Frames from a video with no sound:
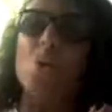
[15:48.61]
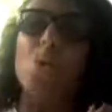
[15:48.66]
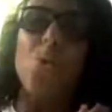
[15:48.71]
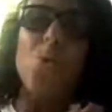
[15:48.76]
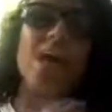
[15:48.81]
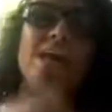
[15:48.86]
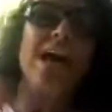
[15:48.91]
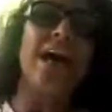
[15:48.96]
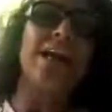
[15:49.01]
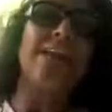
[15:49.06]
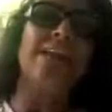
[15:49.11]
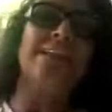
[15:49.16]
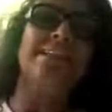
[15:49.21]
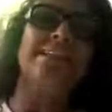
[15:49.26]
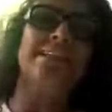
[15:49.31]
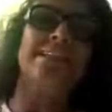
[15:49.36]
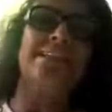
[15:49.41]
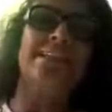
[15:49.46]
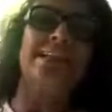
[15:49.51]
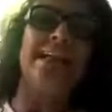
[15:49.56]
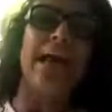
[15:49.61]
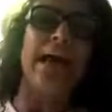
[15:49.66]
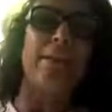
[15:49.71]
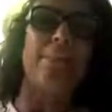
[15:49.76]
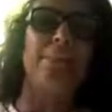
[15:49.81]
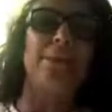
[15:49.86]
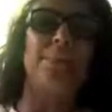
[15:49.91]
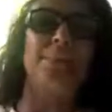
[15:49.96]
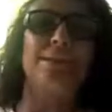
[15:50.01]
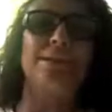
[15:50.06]
we are considered a
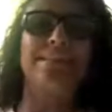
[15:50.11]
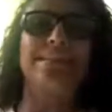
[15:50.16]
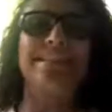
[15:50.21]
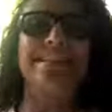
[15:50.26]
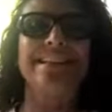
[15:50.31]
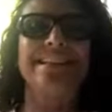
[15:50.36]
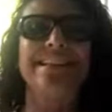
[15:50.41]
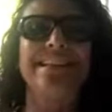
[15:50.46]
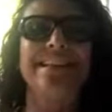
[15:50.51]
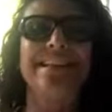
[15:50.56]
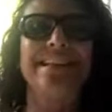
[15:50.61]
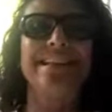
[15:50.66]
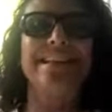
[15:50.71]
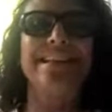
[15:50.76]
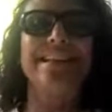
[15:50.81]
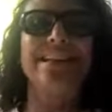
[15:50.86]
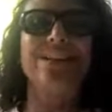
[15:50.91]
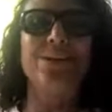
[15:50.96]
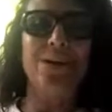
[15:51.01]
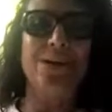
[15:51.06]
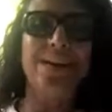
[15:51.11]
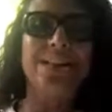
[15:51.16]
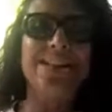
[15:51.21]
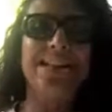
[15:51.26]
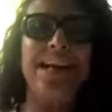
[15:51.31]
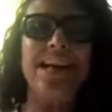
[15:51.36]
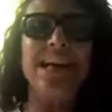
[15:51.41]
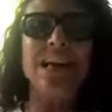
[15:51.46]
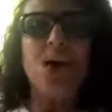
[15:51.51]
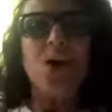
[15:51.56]
happy person. Do you
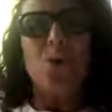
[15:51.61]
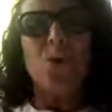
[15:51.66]
understand?